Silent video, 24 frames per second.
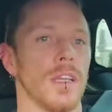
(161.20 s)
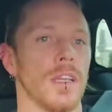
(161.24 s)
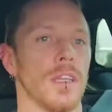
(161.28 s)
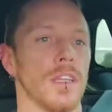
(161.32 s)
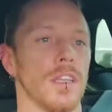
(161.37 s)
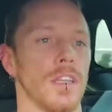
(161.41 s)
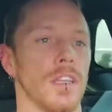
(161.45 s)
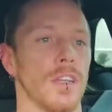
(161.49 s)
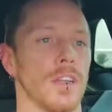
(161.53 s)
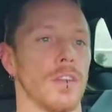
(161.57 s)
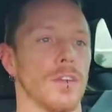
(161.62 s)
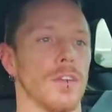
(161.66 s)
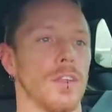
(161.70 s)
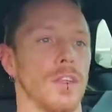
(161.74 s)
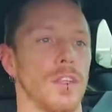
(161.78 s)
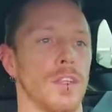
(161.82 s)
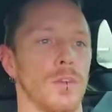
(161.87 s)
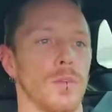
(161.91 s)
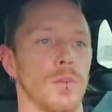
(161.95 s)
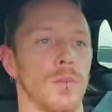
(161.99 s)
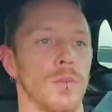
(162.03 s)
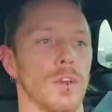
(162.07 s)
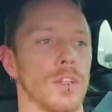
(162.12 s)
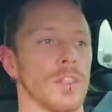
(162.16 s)

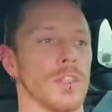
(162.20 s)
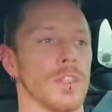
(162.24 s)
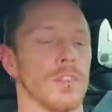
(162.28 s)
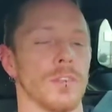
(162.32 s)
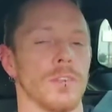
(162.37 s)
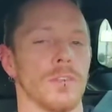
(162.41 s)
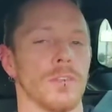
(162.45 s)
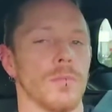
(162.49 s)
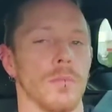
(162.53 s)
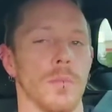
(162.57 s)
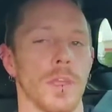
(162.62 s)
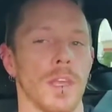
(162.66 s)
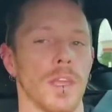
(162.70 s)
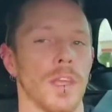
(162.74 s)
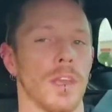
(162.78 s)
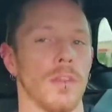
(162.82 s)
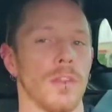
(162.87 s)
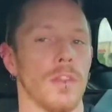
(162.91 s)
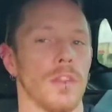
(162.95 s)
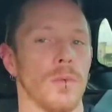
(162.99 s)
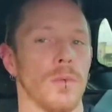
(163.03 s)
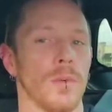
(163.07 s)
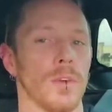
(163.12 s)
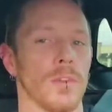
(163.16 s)
you wouldn't
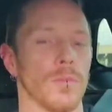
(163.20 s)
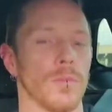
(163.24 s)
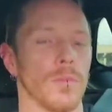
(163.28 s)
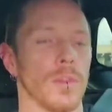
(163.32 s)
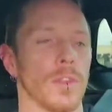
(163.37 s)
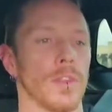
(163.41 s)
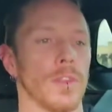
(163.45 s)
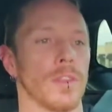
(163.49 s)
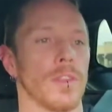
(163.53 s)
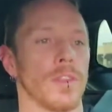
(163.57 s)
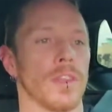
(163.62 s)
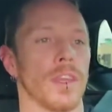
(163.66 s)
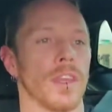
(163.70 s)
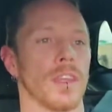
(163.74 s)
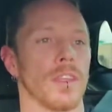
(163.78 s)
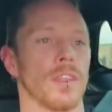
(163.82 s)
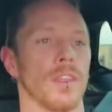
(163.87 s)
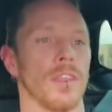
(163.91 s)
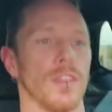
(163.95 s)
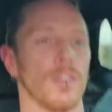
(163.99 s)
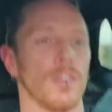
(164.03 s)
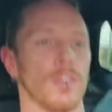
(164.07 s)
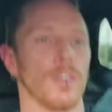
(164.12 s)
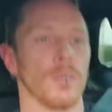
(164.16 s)
really think
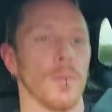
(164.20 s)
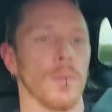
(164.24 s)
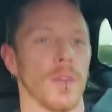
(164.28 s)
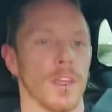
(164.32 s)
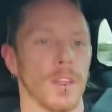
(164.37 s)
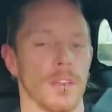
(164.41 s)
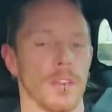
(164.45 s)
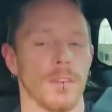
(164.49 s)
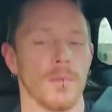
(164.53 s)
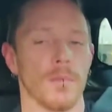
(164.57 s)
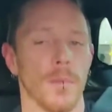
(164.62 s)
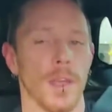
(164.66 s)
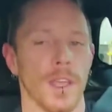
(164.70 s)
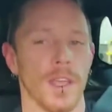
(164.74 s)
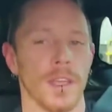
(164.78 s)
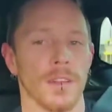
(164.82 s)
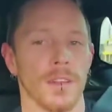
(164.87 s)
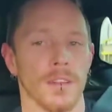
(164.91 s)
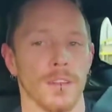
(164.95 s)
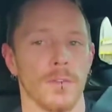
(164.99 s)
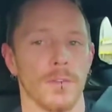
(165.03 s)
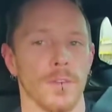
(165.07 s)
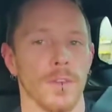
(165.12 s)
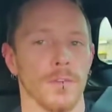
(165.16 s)
that you could make it
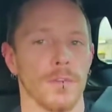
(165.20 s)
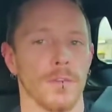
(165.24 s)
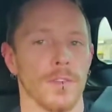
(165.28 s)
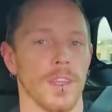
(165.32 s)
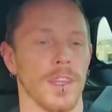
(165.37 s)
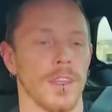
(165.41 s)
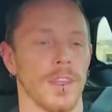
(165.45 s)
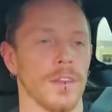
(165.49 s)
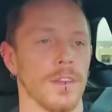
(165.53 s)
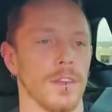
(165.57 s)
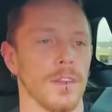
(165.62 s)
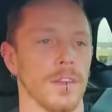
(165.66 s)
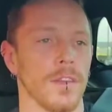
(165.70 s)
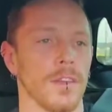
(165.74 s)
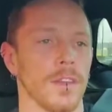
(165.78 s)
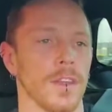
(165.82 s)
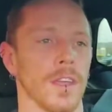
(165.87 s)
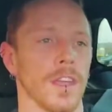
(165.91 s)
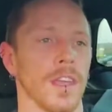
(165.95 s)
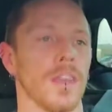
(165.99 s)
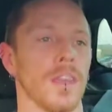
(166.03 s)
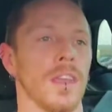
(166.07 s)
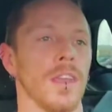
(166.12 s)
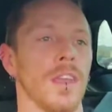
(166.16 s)
to 15,
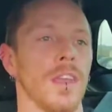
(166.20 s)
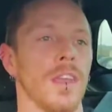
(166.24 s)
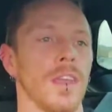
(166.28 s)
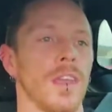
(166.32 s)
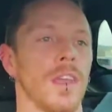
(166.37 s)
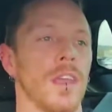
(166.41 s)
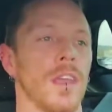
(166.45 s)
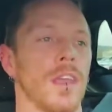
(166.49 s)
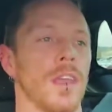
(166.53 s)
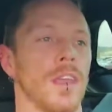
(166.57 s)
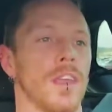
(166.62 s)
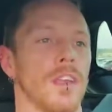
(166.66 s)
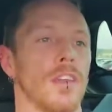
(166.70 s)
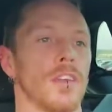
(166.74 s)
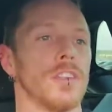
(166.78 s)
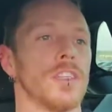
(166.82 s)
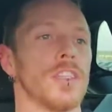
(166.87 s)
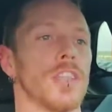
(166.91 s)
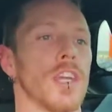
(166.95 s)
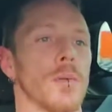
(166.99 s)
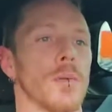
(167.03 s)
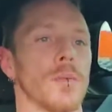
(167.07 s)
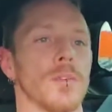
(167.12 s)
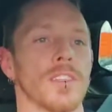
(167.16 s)
okay? Your
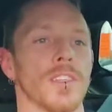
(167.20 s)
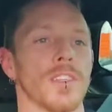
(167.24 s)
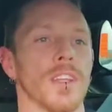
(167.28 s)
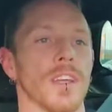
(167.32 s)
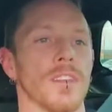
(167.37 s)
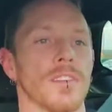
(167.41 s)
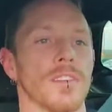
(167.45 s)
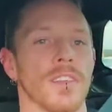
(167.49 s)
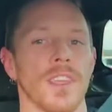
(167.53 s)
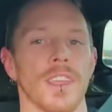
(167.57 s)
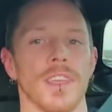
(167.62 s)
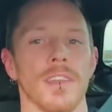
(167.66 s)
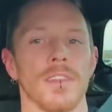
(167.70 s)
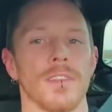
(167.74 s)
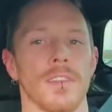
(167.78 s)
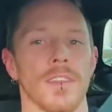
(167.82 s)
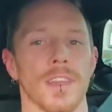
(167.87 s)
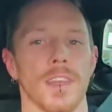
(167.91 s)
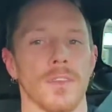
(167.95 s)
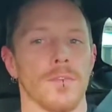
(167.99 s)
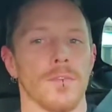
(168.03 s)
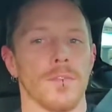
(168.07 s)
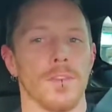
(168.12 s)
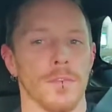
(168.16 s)
job is not to get to
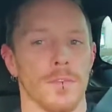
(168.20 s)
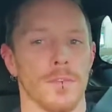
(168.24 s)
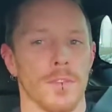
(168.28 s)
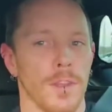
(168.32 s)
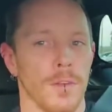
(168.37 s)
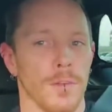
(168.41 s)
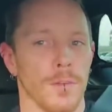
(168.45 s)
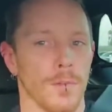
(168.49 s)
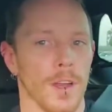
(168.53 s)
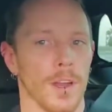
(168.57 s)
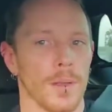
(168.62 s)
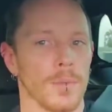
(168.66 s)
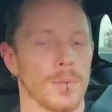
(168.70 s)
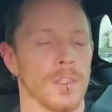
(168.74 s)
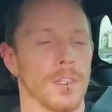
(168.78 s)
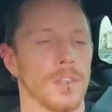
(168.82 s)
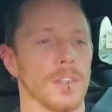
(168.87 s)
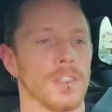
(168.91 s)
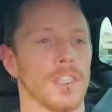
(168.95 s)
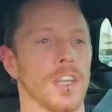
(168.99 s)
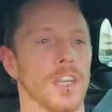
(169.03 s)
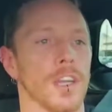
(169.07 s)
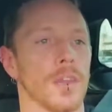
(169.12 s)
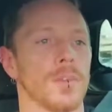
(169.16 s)
that 15 reps. Your
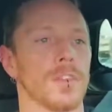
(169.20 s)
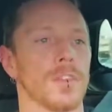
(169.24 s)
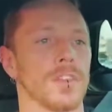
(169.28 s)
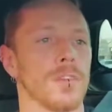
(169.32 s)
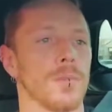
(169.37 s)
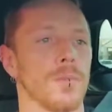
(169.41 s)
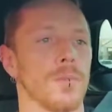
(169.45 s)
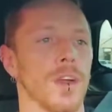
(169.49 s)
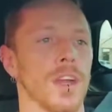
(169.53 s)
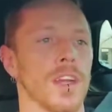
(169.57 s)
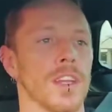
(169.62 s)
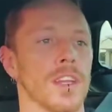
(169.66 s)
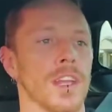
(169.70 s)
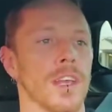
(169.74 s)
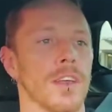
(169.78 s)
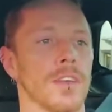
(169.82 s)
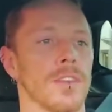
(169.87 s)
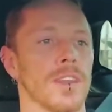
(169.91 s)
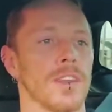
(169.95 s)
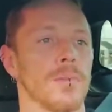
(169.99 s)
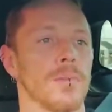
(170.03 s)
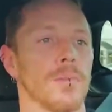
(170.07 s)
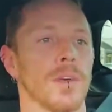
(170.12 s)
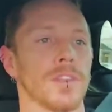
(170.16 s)
job is to break down
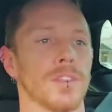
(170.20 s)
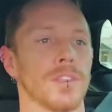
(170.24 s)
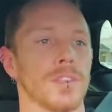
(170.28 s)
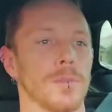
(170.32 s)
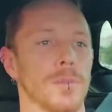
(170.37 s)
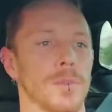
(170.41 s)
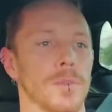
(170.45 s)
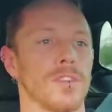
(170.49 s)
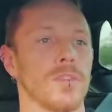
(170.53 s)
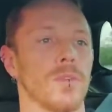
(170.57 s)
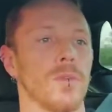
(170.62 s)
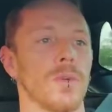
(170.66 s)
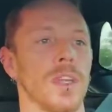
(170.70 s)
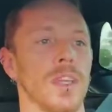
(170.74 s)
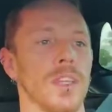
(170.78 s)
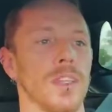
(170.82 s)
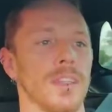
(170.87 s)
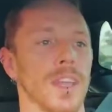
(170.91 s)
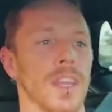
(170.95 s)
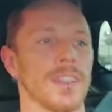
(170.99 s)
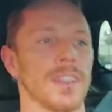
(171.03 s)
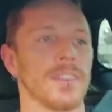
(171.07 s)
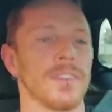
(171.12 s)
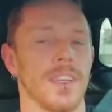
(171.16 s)
that muscle between
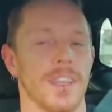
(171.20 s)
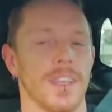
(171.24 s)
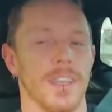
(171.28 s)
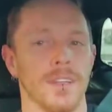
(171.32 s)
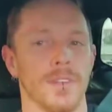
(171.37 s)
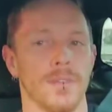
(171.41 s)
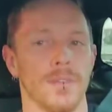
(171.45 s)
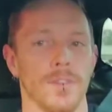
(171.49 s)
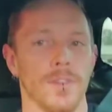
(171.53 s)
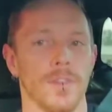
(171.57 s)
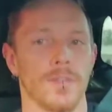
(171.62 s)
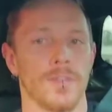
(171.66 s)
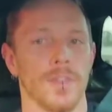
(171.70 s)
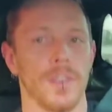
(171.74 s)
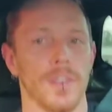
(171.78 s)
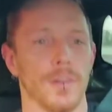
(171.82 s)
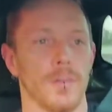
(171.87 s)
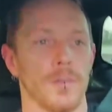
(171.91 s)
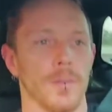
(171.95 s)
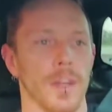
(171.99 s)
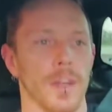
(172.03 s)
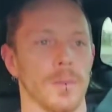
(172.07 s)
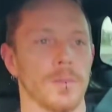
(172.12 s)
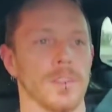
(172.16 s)
that 10 and 15
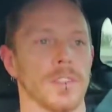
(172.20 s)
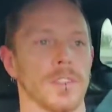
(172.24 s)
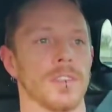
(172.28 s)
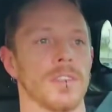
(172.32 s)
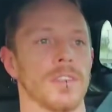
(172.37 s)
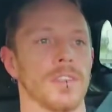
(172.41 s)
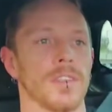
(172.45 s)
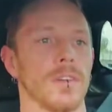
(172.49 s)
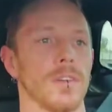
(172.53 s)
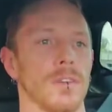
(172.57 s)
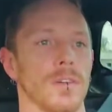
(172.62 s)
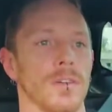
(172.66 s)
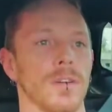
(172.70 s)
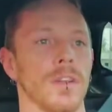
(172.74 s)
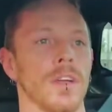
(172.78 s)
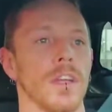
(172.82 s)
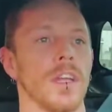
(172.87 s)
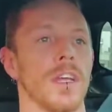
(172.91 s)
reps. So